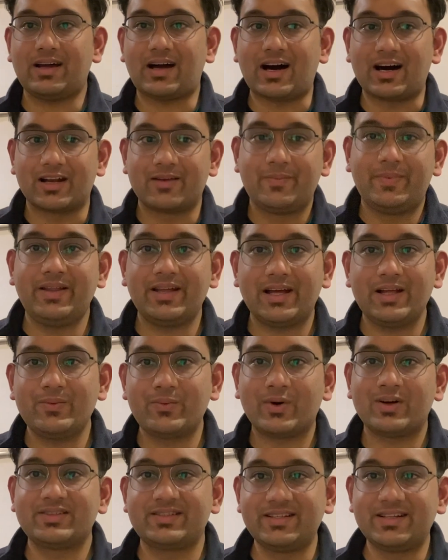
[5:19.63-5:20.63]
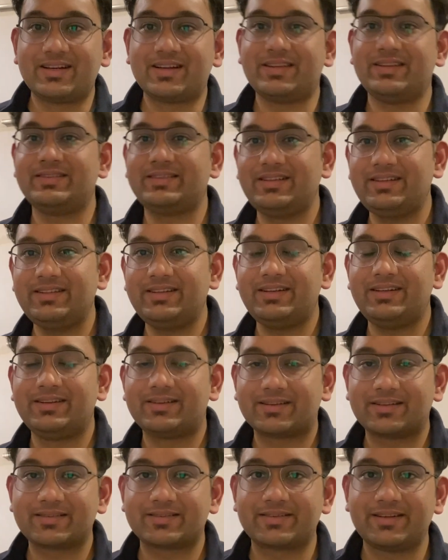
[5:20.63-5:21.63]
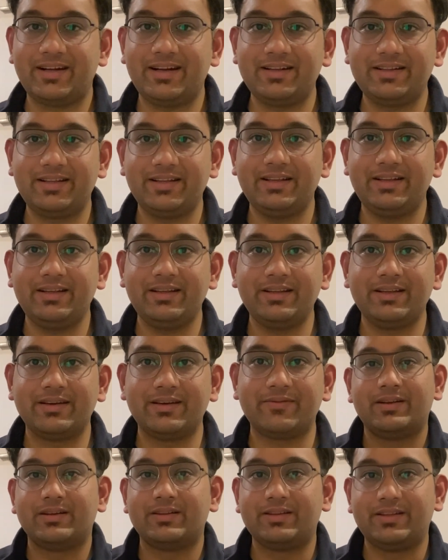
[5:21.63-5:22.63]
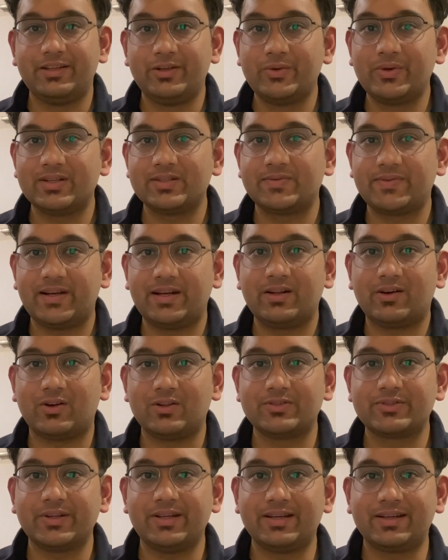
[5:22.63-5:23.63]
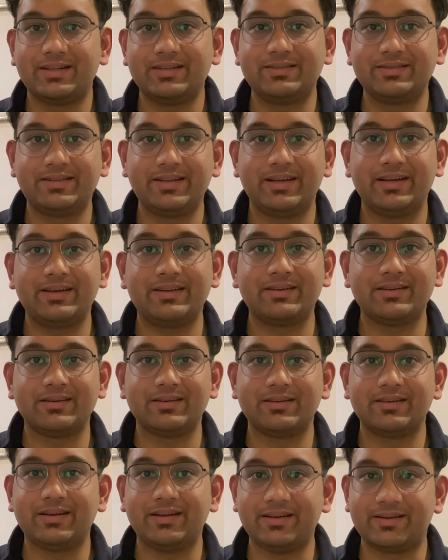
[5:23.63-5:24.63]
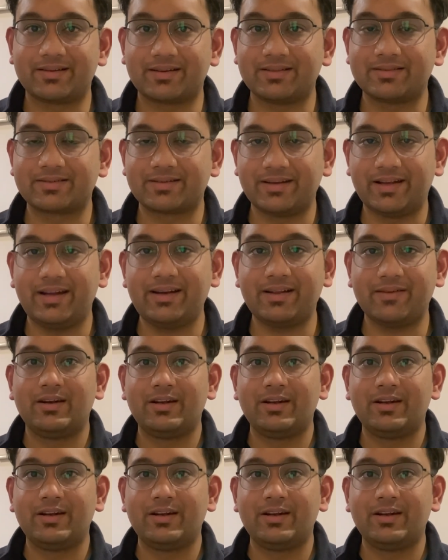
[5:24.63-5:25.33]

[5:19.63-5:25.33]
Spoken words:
RBI was increasing the interest rate, the US Fed also increased their interest rate,